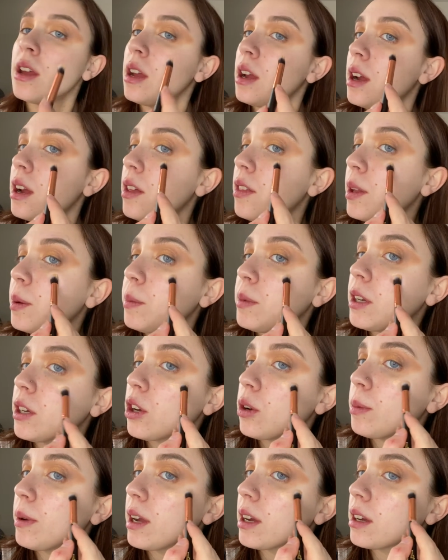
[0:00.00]
And then I'm going to go
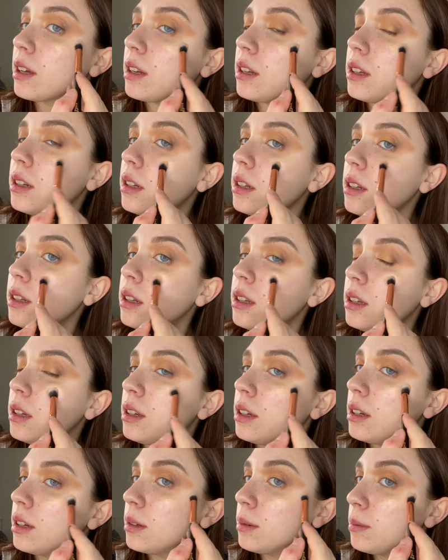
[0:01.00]
back in and
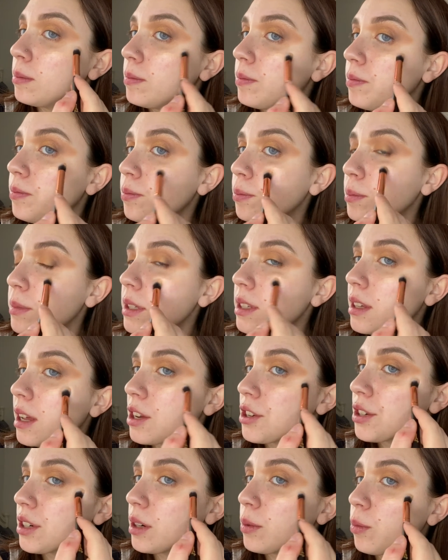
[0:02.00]

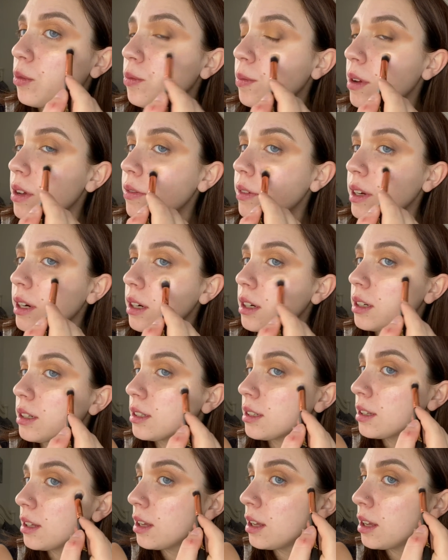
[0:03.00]
massage it in with my fingers.